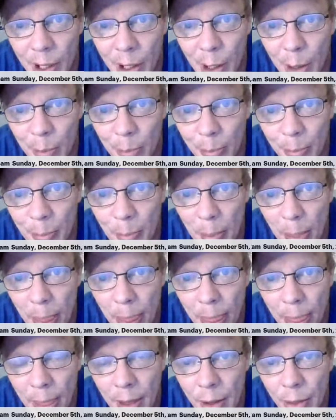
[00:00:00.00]
The
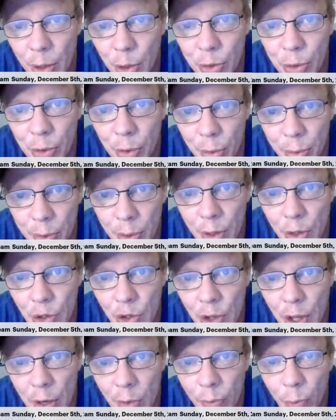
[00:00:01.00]
truth is
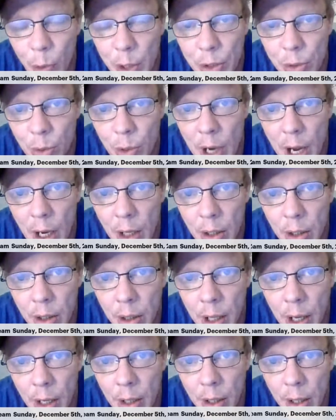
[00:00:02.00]
that if we do not
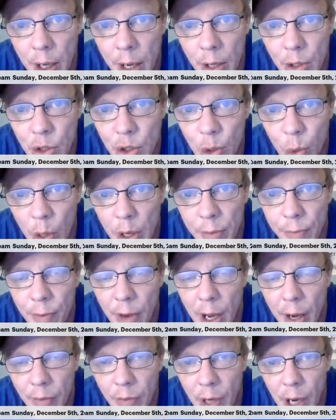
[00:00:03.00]
get
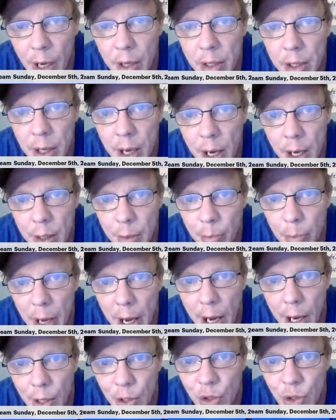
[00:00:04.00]
S2598
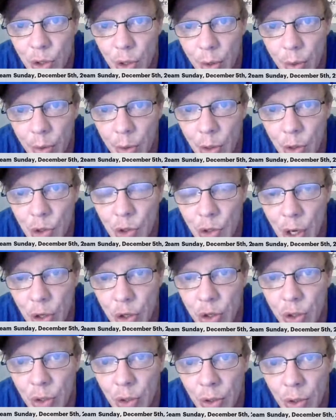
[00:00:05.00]
passed this
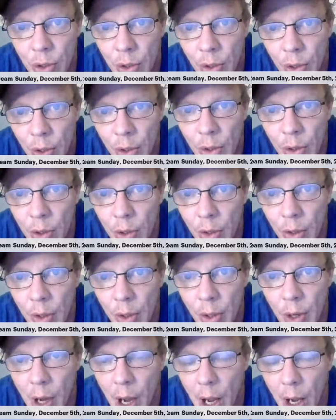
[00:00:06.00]
session,
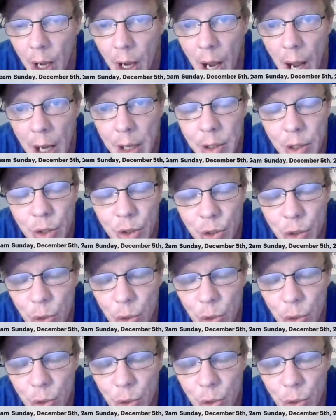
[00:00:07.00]
I'm